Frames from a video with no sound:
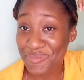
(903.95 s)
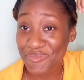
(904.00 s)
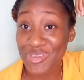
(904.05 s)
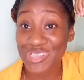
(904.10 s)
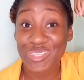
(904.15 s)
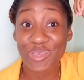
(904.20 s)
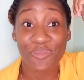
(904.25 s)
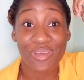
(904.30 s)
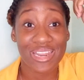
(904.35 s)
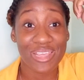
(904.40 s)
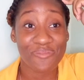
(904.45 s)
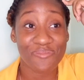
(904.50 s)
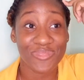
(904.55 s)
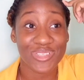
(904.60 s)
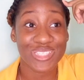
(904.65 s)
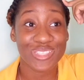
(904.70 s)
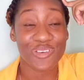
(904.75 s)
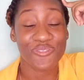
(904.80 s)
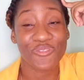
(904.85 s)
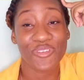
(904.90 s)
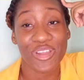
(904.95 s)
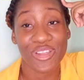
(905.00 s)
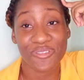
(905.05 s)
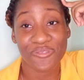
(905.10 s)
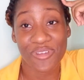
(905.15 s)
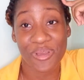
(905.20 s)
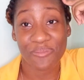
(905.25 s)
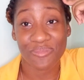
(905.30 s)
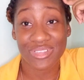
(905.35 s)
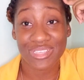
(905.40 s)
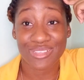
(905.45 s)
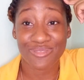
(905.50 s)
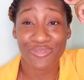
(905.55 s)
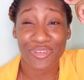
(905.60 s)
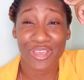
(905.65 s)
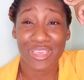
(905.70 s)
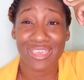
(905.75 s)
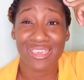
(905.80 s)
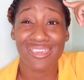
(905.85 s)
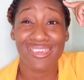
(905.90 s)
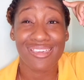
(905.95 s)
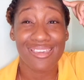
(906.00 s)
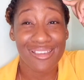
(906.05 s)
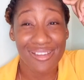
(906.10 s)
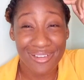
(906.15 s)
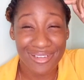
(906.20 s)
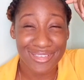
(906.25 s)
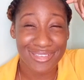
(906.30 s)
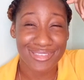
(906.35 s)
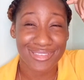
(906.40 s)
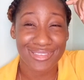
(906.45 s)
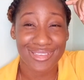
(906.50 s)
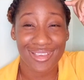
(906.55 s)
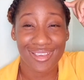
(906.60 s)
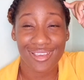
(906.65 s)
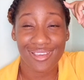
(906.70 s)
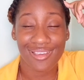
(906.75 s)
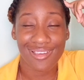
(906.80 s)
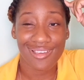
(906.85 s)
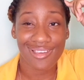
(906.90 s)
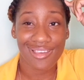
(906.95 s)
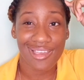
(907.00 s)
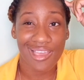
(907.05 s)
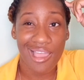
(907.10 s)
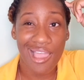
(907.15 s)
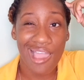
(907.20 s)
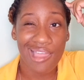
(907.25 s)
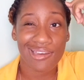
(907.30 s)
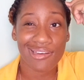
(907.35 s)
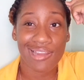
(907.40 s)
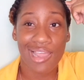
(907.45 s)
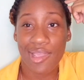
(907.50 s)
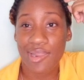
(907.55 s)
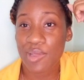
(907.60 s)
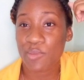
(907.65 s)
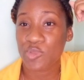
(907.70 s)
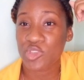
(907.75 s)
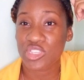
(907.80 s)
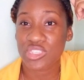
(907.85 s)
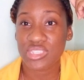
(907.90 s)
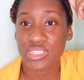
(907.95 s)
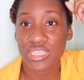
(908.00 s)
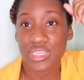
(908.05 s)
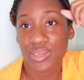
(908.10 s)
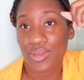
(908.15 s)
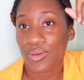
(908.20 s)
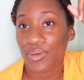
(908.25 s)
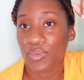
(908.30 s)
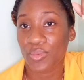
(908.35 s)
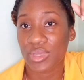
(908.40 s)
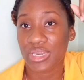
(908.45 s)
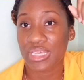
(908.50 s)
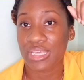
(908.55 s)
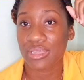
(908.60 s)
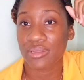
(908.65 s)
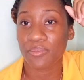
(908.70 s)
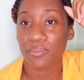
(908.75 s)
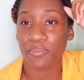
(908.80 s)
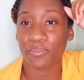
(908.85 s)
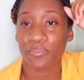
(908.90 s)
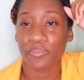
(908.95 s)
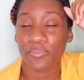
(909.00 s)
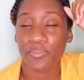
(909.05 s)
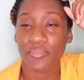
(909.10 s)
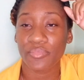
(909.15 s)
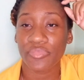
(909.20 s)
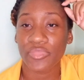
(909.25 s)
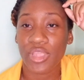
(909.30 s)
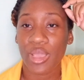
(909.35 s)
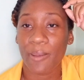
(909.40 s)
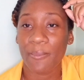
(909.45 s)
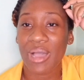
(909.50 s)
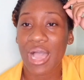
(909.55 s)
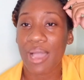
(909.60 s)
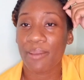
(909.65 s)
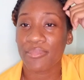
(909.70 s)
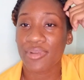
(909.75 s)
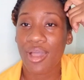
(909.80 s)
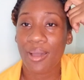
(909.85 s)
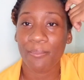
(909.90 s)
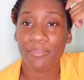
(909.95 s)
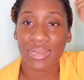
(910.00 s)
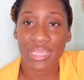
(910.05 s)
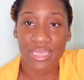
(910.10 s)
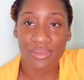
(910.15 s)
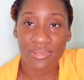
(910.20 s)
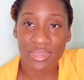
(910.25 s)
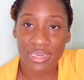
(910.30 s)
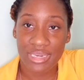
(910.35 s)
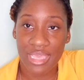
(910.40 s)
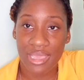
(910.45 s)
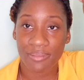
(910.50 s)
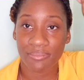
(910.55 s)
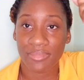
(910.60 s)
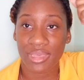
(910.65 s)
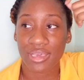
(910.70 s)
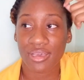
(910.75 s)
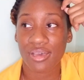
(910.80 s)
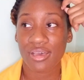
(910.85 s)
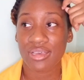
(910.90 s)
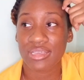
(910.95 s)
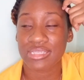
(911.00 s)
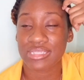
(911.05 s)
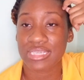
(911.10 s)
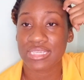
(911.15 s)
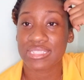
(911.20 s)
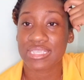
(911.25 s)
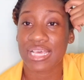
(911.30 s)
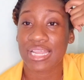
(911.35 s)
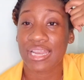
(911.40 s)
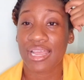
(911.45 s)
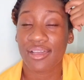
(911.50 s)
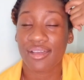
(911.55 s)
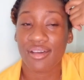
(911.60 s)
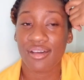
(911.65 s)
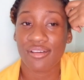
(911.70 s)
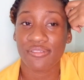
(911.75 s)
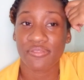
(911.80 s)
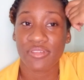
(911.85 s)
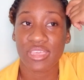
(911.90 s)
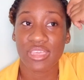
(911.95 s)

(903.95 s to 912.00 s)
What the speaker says: But some of them are suffering from this for years, and like, them just sit down with it, But I'm not blaming them because it's a lack of